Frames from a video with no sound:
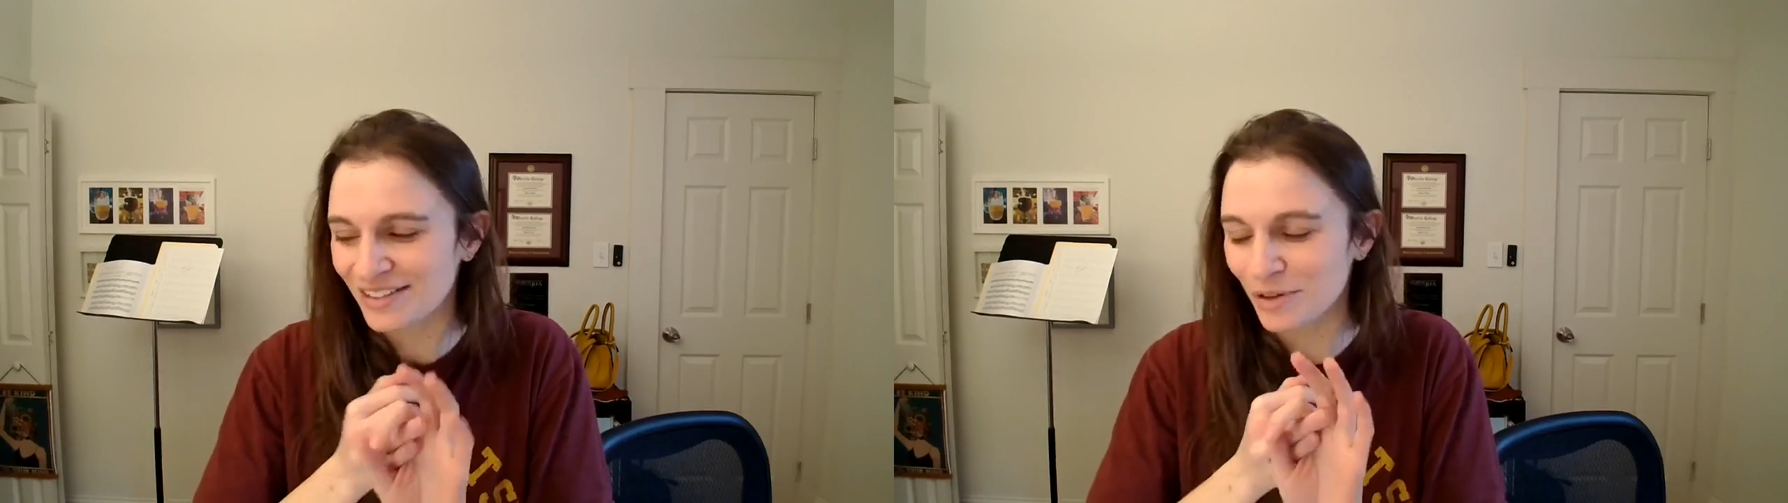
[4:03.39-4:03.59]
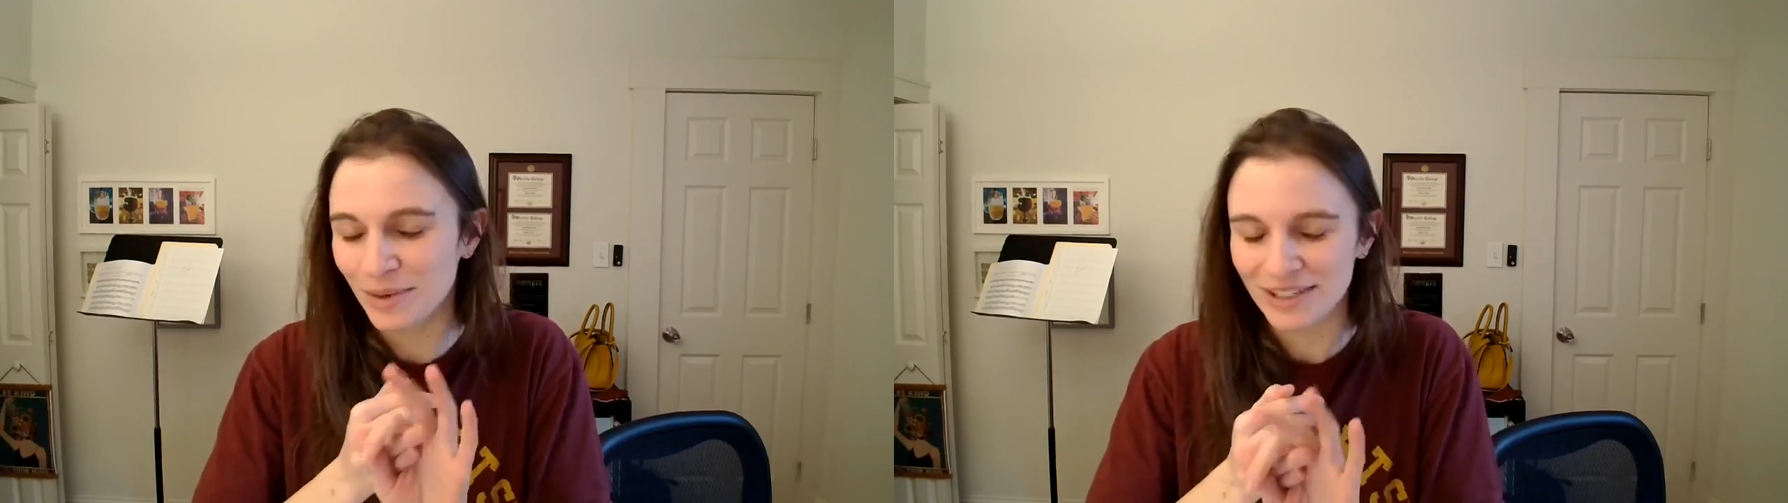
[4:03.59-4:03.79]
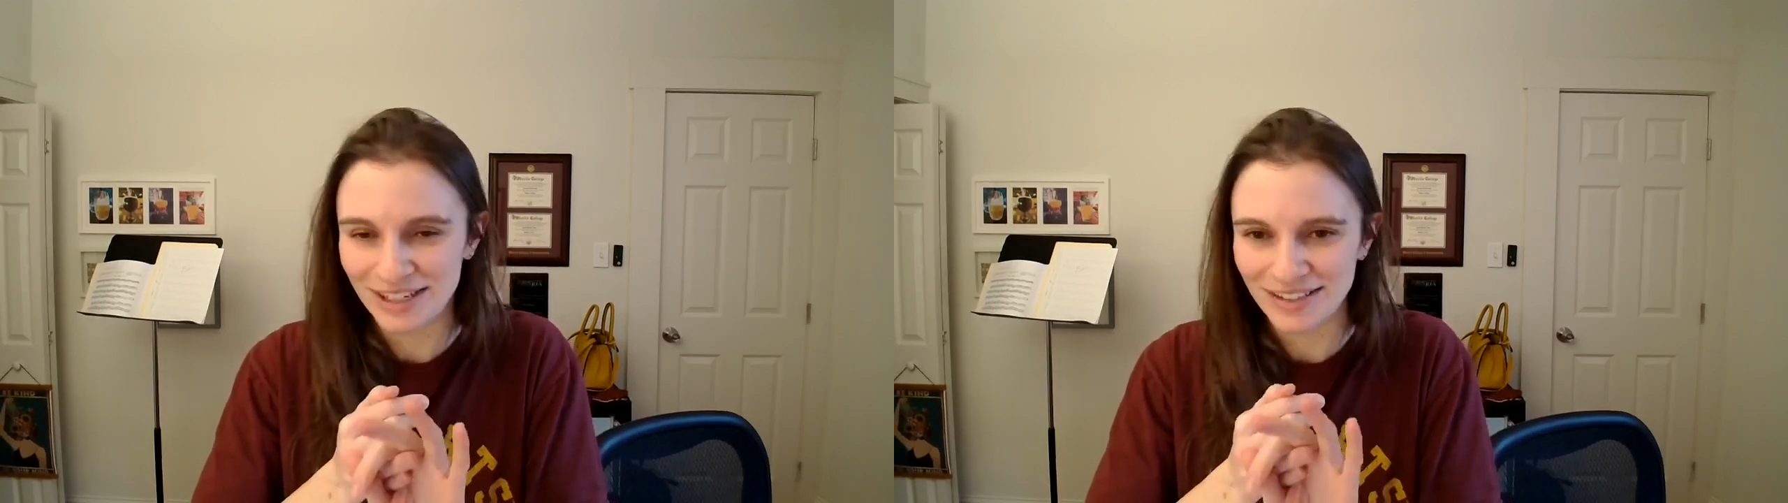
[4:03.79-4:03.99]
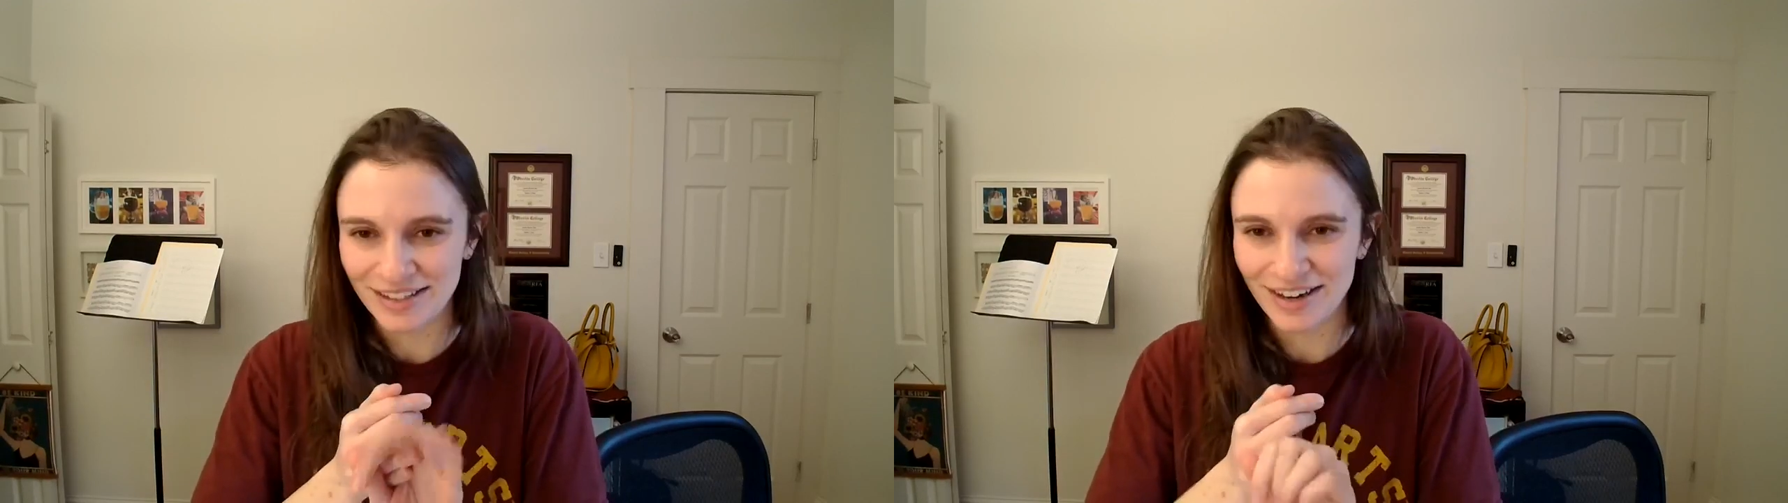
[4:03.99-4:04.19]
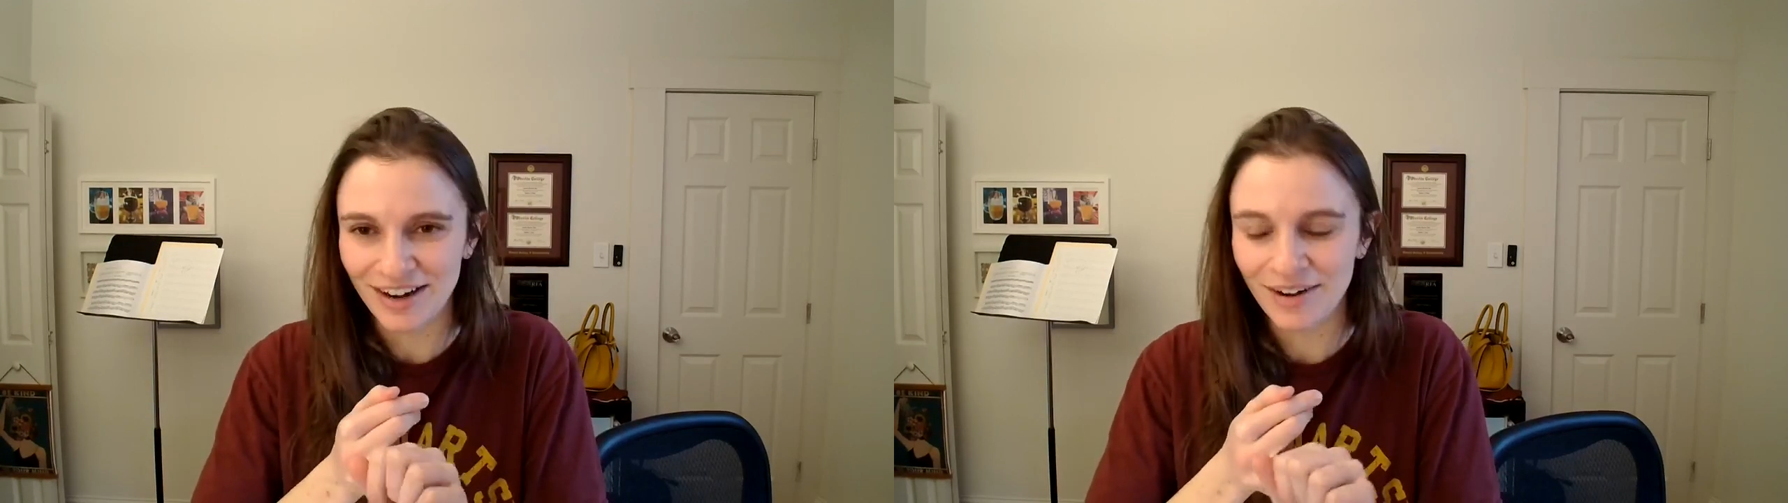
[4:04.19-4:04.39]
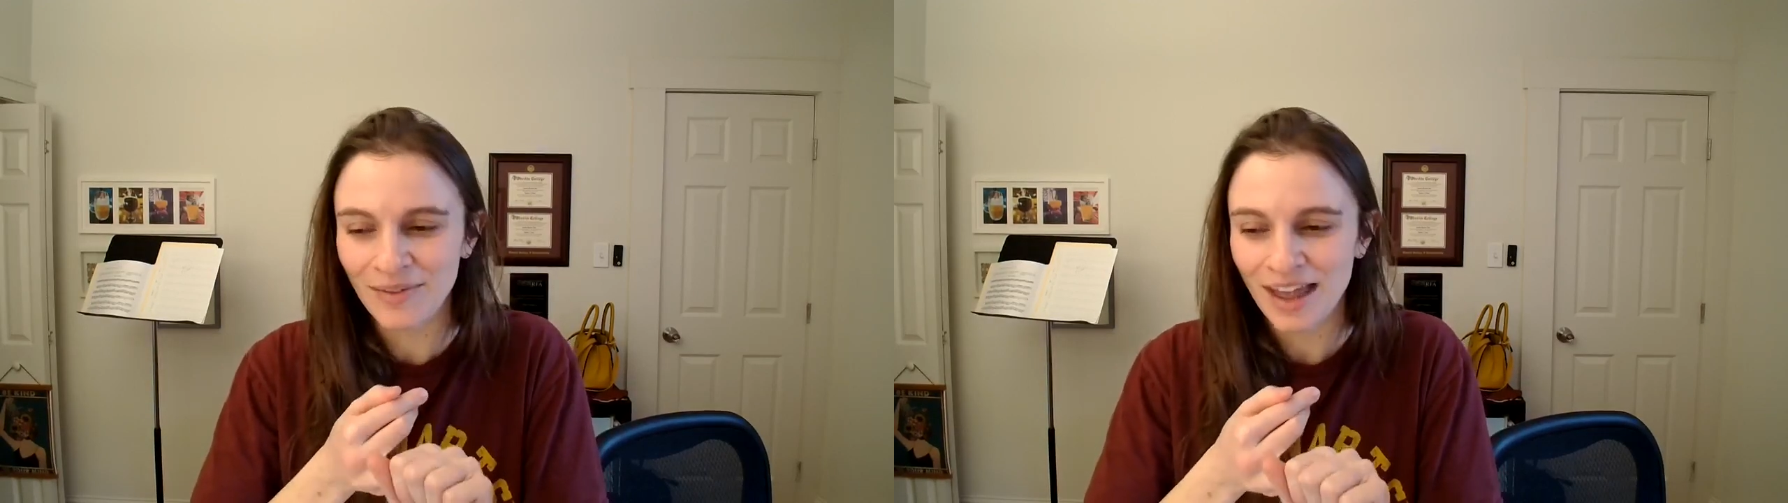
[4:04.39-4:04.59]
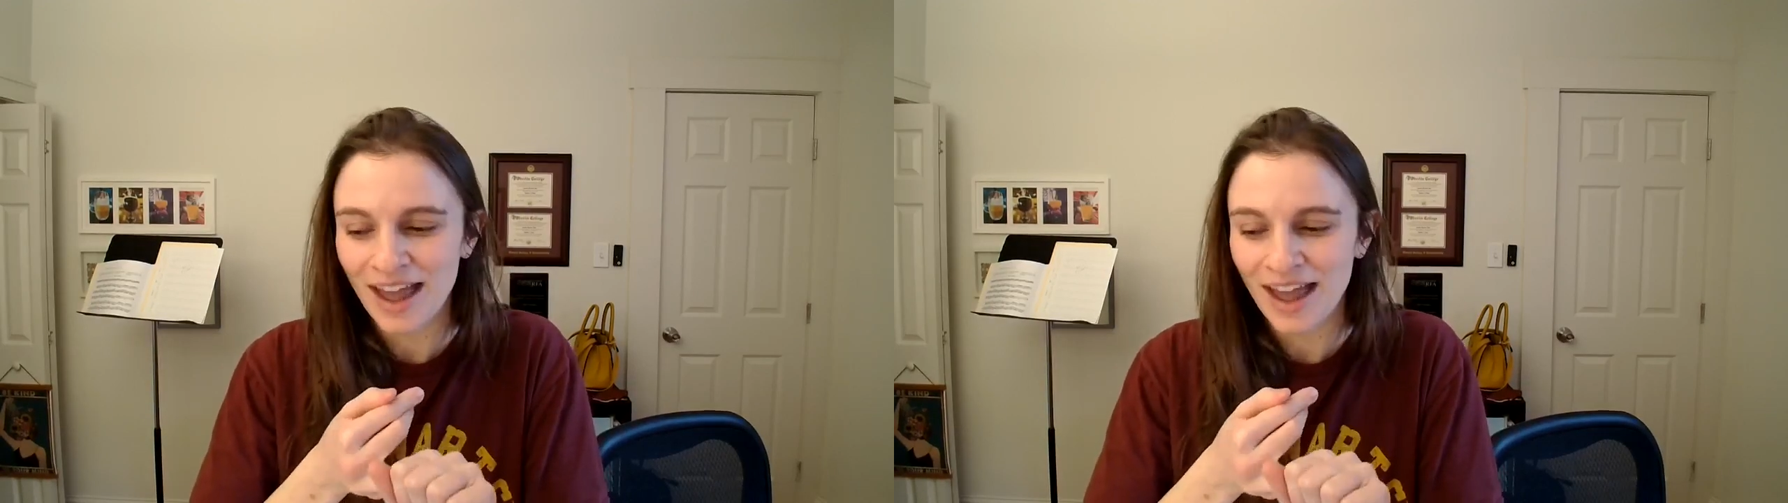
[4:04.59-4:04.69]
so much easier,